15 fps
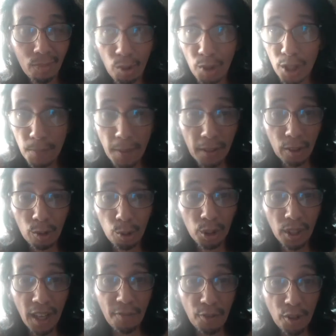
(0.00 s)
don't expect a
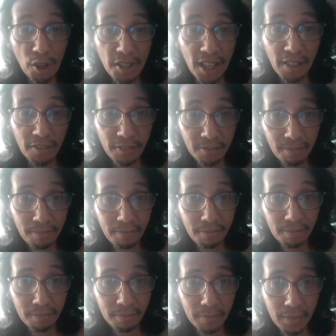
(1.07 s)
good life for yourself.
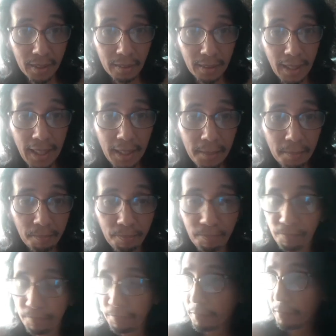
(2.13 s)
Okay?
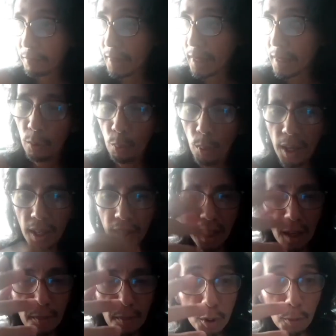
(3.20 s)
When it
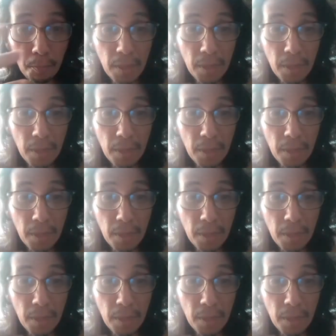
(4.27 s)
comes to